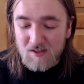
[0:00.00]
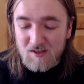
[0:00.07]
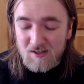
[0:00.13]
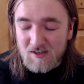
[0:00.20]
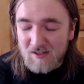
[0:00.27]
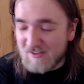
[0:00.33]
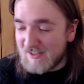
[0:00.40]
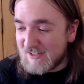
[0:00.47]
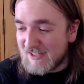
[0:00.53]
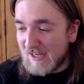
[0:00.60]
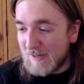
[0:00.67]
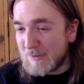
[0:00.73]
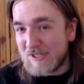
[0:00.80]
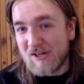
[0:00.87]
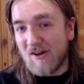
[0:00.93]
the
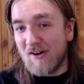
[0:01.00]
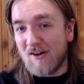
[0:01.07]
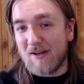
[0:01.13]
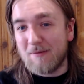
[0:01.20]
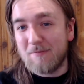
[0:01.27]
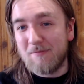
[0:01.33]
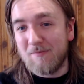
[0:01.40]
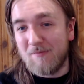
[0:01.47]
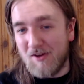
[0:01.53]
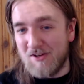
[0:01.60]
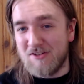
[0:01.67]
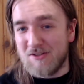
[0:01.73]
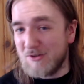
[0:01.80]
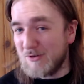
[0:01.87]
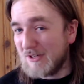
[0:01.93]
same time, I
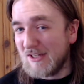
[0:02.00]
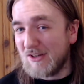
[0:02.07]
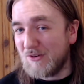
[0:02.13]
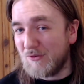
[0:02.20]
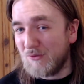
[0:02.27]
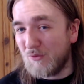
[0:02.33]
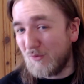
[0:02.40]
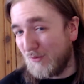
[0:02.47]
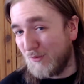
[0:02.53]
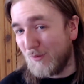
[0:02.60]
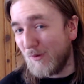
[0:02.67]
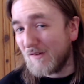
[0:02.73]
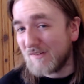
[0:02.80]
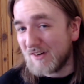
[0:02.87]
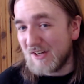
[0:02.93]
do get
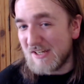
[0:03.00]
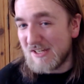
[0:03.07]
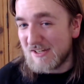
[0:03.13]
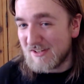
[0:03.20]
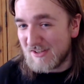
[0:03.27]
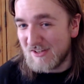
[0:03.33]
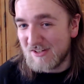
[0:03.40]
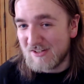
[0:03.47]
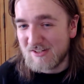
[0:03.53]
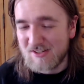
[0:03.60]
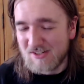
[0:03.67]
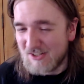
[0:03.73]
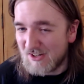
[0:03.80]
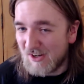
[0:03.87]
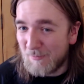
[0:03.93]
worries
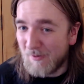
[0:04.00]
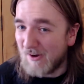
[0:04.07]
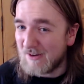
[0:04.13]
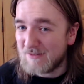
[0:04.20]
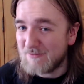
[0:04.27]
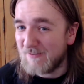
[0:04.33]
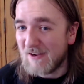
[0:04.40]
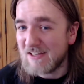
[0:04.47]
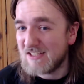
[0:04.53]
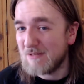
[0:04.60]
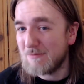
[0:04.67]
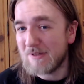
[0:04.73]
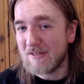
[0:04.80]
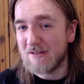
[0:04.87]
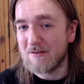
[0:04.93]
that I might face
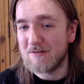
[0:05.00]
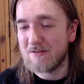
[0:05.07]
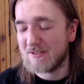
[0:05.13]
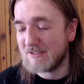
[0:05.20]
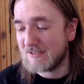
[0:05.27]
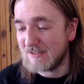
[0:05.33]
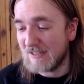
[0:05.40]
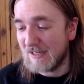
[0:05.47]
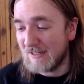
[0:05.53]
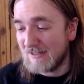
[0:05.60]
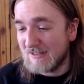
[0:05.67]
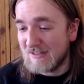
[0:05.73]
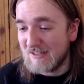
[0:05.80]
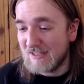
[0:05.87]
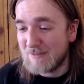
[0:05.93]
abuse,
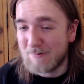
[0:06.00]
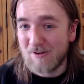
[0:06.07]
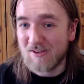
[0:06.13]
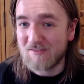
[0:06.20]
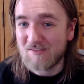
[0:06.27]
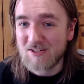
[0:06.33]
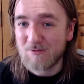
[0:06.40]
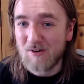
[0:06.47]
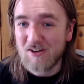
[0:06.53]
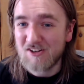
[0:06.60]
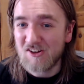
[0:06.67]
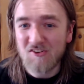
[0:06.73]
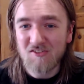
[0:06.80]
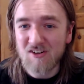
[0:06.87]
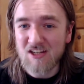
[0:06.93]
and it's part of the reason why I
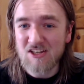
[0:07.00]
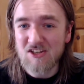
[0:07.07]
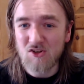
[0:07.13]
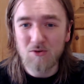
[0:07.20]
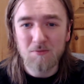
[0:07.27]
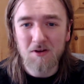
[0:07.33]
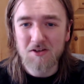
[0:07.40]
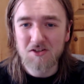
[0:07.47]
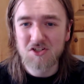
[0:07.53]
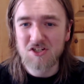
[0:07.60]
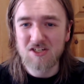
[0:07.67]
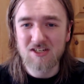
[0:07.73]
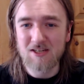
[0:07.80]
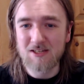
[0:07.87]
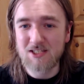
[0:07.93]
don't really do much
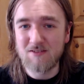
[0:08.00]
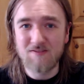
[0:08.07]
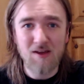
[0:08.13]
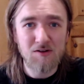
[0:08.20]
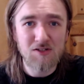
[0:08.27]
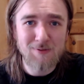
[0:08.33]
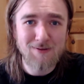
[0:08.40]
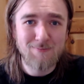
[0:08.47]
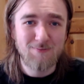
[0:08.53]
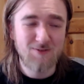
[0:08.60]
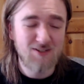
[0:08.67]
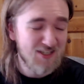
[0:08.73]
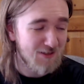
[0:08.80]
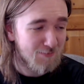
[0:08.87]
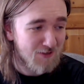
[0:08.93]
in terms of
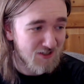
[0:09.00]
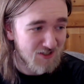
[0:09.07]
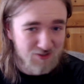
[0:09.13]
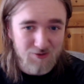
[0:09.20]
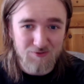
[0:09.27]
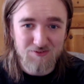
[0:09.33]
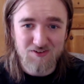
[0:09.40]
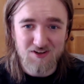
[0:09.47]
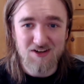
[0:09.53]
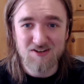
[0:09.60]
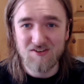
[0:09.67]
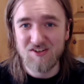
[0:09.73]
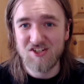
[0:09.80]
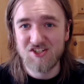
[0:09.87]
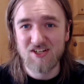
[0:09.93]
LGBT plus content
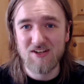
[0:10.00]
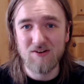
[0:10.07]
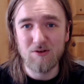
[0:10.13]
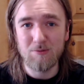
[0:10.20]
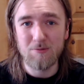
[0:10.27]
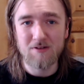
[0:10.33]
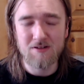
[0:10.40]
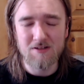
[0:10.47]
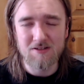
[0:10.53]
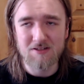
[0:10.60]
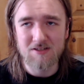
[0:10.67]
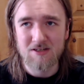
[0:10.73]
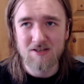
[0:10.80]
on this channel, because